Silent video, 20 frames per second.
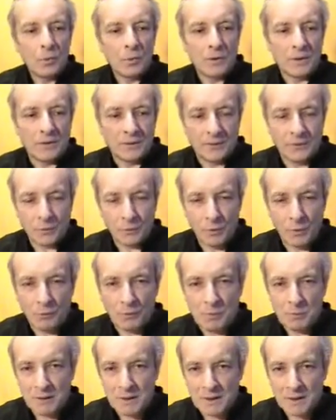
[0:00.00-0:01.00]
Well, this is
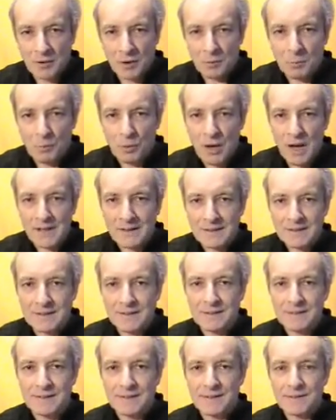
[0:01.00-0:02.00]
when we begin our
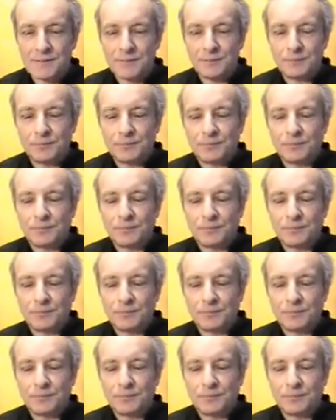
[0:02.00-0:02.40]
practice,